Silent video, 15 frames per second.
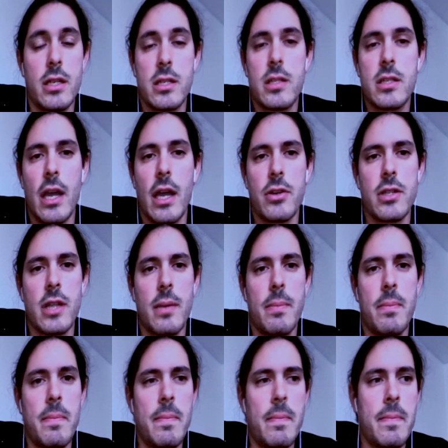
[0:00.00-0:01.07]
It scares
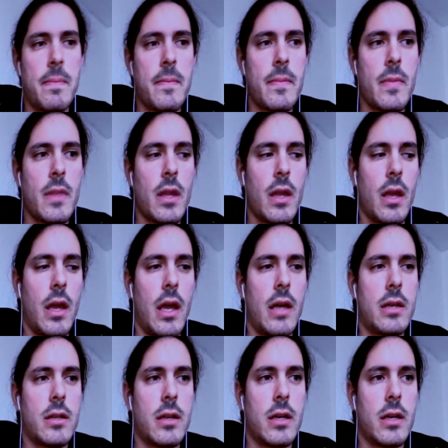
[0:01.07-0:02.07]
them, and